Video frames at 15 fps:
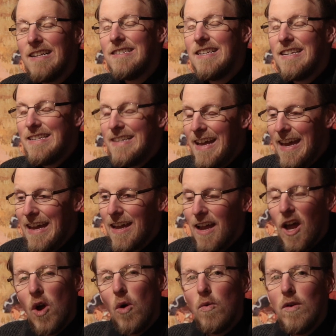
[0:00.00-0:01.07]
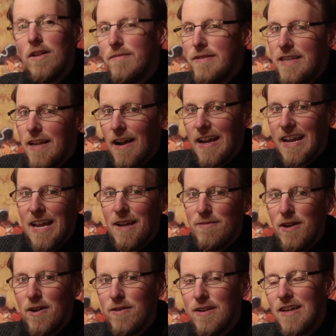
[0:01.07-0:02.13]
Today, we'll be talking
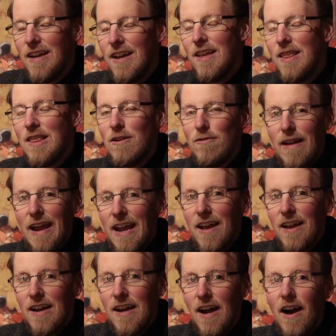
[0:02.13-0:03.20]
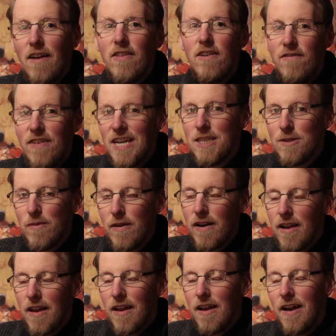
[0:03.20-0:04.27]
about the wreck of the Vicksburg,
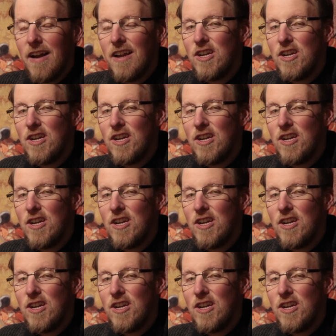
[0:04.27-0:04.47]
a